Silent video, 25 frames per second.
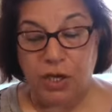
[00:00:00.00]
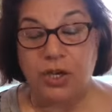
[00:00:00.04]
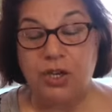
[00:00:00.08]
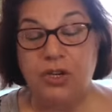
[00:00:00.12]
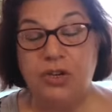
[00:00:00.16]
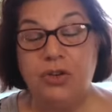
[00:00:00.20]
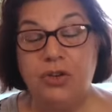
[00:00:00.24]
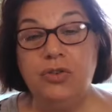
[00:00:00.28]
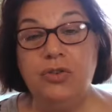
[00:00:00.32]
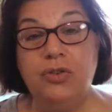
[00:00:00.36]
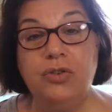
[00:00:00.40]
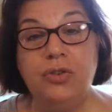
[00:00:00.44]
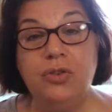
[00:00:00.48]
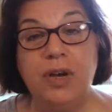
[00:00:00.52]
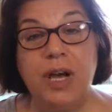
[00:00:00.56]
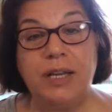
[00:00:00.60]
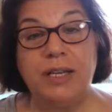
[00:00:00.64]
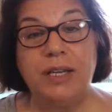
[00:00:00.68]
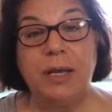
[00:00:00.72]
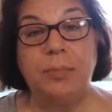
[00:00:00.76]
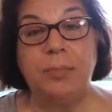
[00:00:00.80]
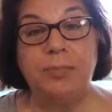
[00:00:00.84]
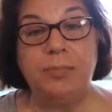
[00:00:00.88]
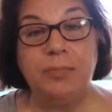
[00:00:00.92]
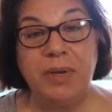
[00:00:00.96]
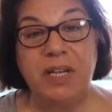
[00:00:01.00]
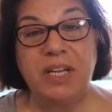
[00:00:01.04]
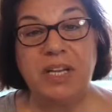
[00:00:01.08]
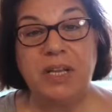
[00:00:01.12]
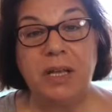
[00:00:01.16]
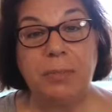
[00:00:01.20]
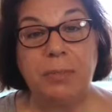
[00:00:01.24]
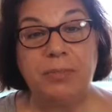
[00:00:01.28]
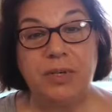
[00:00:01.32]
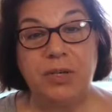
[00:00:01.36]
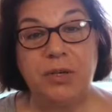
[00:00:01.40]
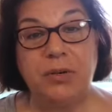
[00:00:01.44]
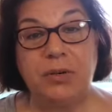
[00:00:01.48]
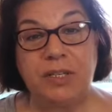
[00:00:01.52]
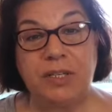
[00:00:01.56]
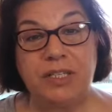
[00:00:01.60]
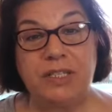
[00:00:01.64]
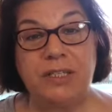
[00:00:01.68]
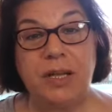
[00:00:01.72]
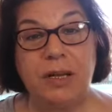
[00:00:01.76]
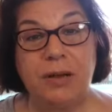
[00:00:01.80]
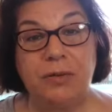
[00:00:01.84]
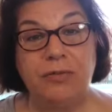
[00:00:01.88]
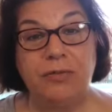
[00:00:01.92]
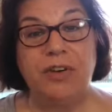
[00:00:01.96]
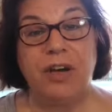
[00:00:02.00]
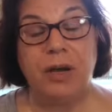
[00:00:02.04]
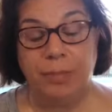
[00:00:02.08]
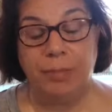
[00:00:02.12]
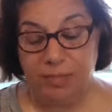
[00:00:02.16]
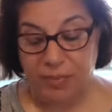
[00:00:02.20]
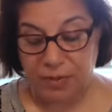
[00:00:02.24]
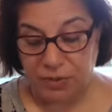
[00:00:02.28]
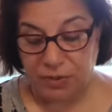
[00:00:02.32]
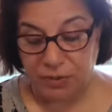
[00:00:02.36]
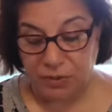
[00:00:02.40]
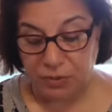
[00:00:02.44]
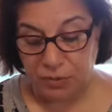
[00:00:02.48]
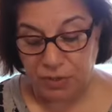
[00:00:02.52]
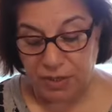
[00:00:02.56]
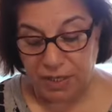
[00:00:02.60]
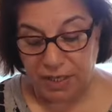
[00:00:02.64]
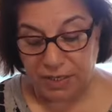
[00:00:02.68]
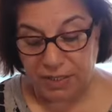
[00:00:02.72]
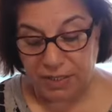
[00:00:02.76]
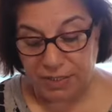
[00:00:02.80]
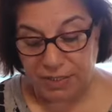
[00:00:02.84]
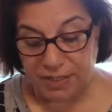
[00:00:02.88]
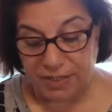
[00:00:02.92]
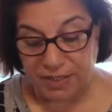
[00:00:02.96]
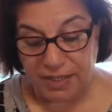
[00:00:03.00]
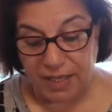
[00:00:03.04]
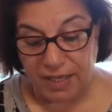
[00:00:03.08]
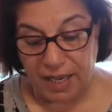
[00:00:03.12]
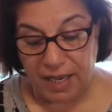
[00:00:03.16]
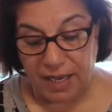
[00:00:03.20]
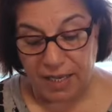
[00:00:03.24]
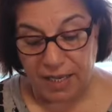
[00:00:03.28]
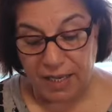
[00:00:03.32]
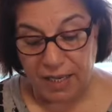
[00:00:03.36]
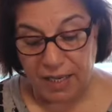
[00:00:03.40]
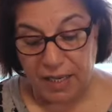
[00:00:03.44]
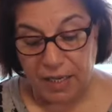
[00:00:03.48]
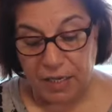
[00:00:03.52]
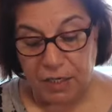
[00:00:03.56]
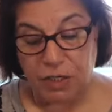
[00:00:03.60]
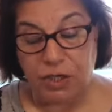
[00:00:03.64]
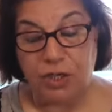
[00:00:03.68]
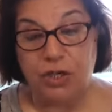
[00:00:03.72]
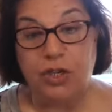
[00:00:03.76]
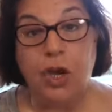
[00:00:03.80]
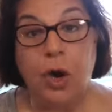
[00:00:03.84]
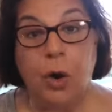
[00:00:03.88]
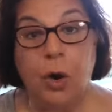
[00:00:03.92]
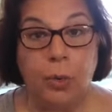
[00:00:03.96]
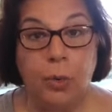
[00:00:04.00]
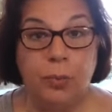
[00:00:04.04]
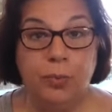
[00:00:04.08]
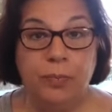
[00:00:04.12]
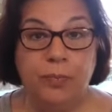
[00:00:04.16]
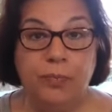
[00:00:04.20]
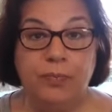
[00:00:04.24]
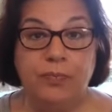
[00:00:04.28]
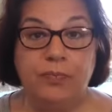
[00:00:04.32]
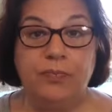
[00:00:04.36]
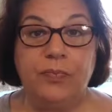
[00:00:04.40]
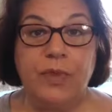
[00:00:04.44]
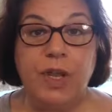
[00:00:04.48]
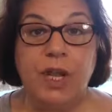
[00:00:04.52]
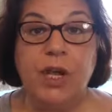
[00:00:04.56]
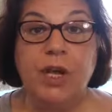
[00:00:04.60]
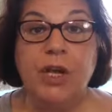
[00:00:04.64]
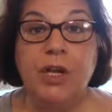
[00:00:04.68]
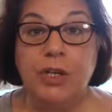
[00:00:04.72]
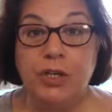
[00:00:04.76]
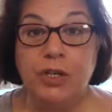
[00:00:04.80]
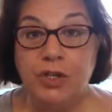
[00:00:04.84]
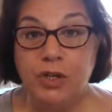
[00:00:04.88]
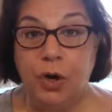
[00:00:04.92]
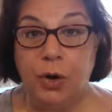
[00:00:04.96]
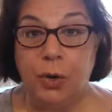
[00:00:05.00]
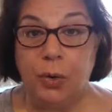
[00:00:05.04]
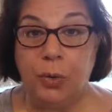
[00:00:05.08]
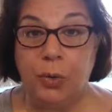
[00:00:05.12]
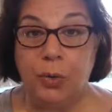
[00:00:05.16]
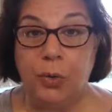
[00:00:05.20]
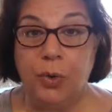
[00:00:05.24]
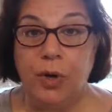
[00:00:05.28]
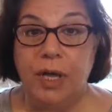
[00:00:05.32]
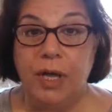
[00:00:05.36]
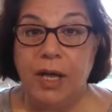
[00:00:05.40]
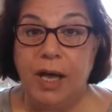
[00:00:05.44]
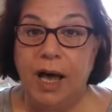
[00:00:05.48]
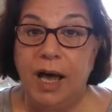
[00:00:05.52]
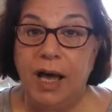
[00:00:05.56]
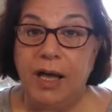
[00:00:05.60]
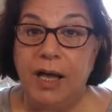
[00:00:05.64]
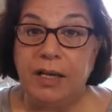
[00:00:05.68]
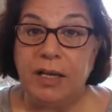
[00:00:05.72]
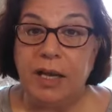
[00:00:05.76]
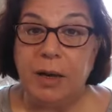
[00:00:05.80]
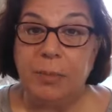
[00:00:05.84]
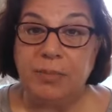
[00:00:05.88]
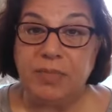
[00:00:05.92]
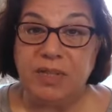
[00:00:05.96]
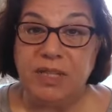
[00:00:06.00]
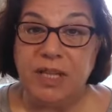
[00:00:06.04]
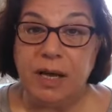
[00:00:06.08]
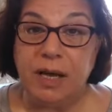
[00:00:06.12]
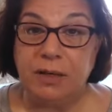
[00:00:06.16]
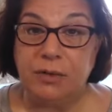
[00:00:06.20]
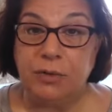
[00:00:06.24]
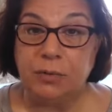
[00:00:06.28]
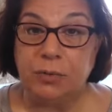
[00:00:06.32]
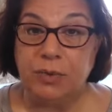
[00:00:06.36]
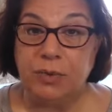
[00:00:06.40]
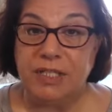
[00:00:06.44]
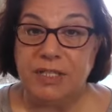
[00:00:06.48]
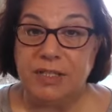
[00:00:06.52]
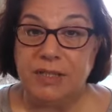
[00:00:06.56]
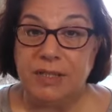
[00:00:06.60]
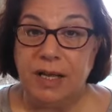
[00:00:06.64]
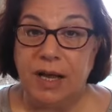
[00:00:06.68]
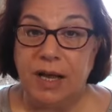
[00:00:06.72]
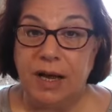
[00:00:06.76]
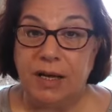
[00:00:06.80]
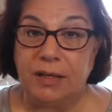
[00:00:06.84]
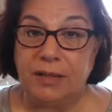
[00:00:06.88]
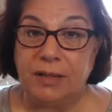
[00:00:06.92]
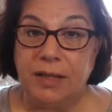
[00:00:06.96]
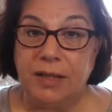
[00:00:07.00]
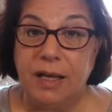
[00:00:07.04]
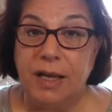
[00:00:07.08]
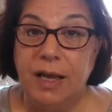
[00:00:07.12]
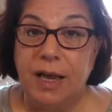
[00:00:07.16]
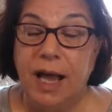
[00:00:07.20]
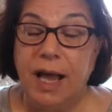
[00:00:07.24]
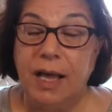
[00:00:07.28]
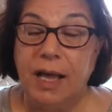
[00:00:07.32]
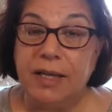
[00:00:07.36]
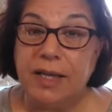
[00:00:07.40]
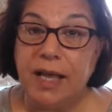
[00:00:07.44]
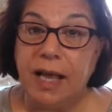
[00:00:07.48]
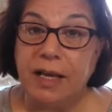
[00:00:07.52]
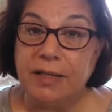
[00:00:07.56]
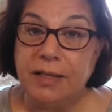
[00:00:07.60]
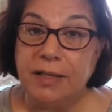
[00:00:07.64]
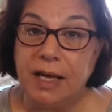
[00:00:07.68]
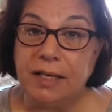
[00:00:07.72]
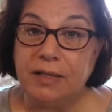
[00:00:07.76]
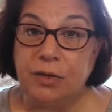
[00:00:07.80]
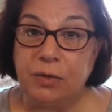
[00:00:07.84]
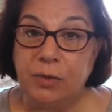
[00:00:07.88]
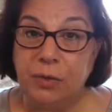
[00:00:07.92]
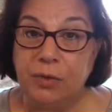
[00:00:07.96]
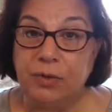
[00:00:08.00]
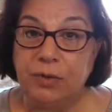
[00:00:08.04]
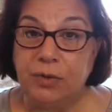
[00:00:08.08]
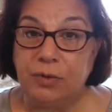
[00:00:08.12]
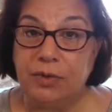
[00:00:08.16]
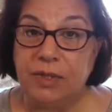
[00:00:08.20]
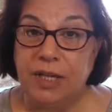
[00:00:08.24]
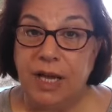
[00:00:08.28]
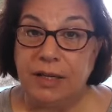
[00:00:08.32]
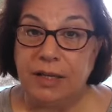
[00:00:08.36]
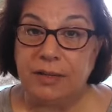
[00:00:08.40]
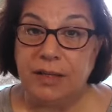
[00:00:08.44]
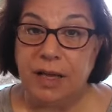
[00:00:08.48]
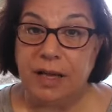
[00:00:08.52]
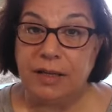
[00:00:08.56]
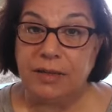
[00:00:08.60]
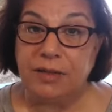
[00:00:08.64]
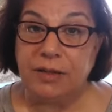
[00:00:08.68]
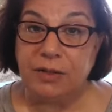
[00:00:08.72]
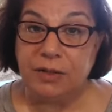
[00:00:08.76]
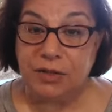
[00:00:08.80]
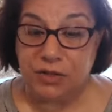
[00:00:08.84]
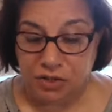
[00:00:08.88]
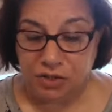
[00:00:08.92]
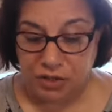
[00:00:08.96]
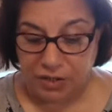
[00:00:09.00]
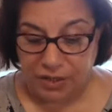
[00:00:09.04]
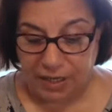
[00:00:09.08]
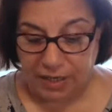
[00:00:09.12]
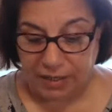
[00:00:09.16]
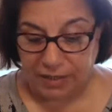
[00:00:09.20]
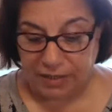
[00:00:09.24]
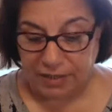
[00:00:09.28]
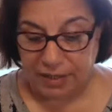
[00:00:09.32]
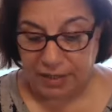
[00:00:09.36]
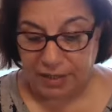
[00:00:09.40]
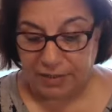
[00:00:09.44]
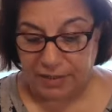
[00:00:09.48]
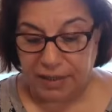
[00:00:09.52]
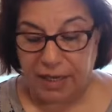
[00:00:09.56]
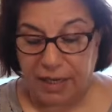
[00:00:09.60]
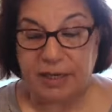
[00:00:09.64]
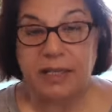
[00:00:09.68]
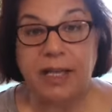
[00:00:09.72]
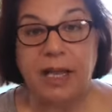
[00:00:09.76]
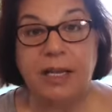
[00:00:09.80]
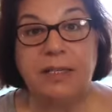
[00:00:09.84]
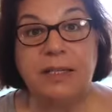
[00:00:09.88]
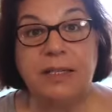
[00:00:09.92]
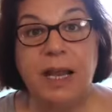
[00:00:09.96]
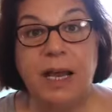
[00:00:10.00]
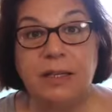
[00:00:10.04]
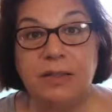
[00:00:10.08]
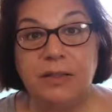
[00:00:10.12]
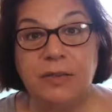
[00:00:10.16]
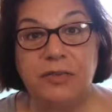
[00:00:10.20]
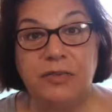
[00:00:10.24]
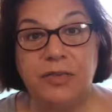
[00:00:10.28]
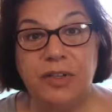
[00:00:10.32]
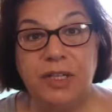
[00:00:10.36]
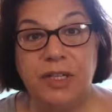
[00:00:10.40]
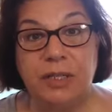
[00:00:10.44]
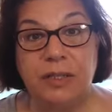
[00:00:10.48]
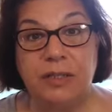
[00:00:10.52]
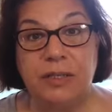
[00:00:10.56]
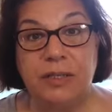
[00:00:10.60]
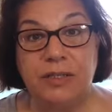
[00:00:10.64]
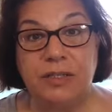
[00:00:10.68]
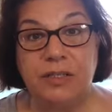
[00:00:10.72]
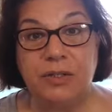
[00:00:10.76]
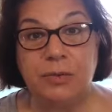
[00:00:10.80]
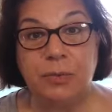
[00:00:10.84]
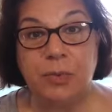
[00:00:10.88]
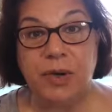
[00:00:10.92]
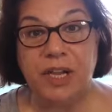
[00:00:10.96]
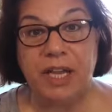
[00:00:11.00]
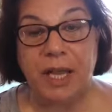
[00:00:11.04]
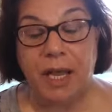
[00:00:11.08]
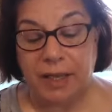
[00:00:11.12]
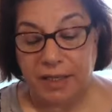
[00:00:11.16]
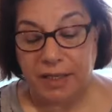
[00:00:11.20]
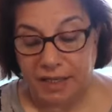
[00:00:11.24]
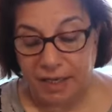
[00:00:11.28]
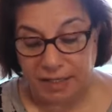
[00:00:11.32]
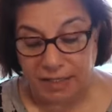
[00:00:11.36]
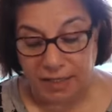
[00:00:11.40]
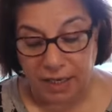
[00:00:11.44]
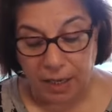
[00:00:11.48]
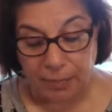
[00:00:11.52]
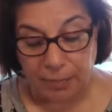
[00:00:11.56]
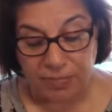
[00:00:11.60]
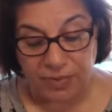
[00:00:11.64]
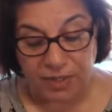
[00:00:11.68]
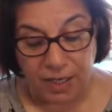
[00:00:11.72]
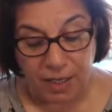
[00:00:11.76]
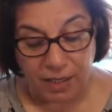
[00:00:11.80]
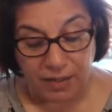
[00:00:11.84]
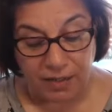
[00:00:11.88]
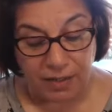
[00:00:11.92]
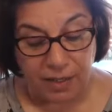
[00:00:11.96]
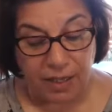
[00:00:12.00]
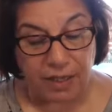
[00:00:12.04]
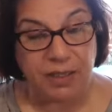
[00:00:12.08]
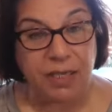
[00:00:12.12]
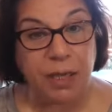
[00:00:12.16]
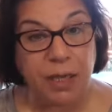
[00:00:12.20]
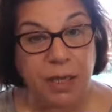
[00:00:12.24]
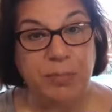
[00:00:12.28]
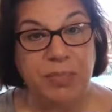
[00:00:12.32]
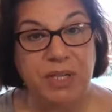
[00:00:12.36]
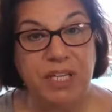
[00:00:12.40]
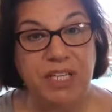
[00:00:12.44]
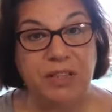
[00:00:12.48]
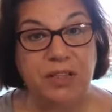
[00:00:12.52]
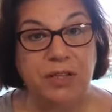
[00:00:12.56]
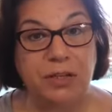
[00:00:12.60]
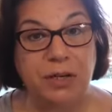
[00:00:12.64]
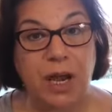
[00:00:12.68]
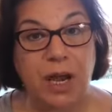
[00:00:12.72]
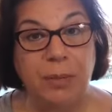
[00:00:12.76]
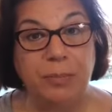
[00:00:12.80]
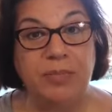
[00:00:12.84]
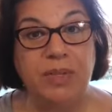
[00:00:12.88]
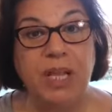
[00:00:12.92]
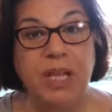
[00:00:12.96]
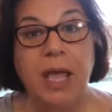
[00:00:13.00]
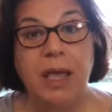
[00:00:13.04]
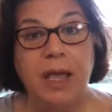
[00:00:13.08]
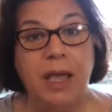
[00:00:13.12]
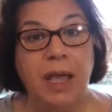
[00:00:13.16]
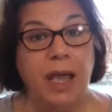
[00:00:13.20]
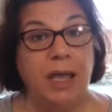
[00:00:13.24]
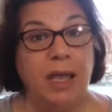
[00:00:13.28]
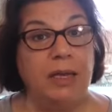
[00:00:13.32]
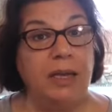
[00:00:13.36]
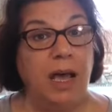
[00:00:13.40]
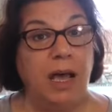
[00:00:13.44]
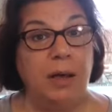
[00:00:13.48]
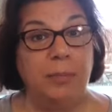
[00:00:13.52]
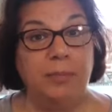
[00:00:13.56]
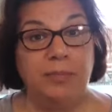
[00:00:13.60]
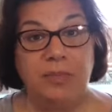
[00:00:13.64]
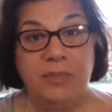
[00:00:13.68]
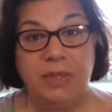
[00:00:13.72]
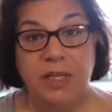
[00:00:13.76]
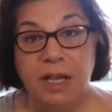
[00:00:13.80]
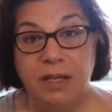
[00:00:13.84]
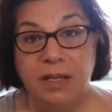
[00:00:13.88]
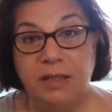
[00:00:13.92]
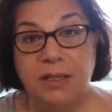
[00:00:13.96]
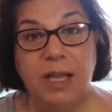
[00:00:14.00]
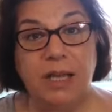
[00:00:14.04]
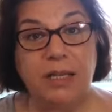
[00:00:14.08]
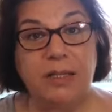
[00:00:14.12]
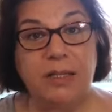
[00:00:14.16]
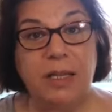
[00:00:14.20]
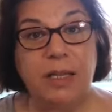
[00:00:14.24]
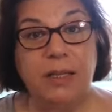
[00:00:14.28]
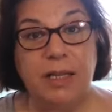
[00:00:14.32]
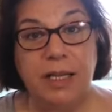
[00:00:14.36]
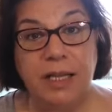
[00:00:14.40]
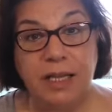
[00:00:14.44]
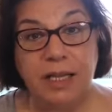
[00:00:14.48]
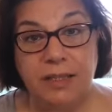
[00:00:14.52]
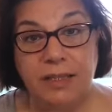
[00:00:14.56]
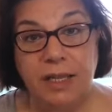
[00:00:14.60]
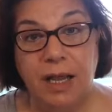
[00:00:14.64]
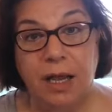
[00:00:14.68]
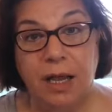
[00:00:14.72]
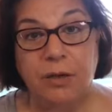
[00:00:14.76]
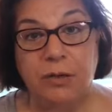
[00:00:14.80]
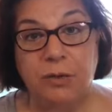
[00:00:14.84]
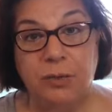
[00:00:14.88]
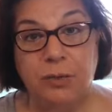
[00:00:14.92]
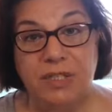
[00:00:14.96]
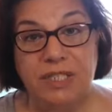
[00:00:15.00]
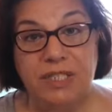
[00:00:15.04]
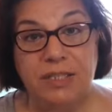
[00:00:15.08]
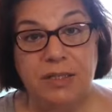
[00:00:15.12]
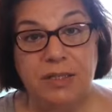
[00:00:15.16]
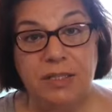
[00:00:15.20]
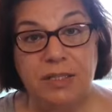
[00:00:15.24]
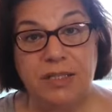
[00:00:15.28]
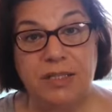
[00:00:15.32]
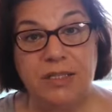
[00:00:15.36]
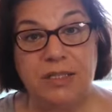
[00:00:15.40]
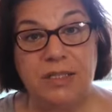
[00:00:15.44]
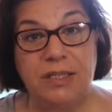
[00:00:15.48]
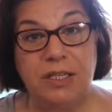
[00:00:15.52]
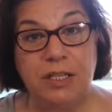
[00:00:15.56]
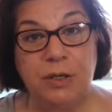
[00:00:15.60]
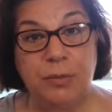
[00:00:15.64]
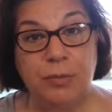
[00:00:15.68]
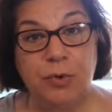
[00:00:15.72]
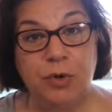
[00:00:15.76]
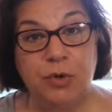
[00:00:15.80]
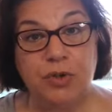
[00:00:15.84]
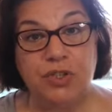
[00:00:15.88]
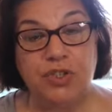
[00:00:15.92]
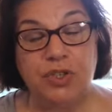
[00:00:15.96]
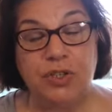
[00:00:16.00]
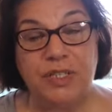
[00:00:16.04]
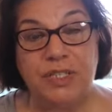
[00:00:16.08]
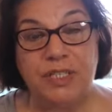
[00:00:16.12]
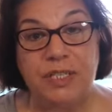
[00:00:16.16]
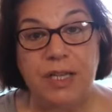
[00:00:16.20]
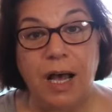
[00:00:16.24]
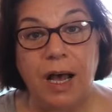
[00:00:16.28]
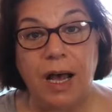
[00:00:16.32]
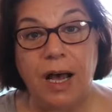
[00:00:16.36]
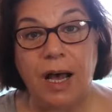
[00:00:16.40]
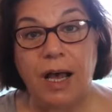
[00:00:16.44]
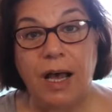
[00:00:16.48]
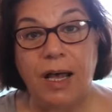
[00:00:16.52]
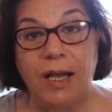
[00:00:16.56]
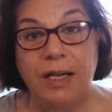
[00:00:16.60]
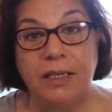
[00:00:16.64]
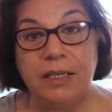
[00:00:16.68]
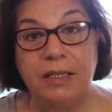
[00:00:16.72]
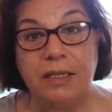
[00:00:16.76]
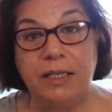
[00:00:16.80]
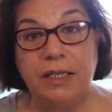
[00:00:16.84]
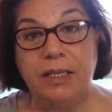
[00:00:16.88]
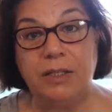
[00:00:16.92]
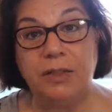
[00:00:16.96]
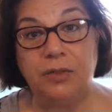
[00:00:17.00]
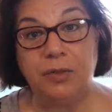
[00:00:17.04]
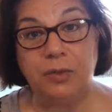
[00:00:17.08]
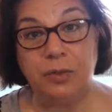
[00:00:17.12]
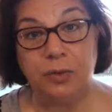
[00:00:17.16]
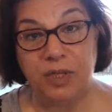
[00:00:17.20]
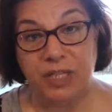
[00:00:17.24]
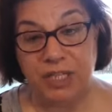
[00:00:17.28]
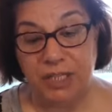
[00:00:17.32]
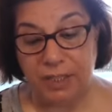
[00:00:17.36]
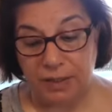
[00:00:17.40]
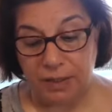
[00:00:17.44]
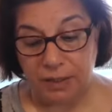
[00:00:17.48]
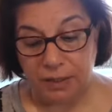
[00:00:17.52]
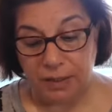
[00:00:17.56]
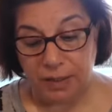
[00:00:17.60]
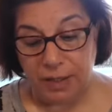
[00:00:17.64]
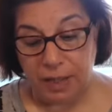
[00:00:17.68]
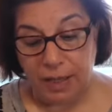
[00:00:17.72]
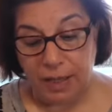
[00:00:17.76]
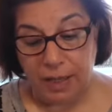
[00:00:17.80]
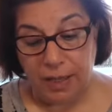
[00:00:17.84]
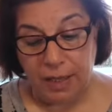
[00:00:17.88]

You're gonna pick up yourself up and you're gonna say, no, no, I am done with that. I cannot go to that energy again. I cannot feel this way again. I'm not going to be trapped and I'm not going to lay down with these emotions. I need to heal.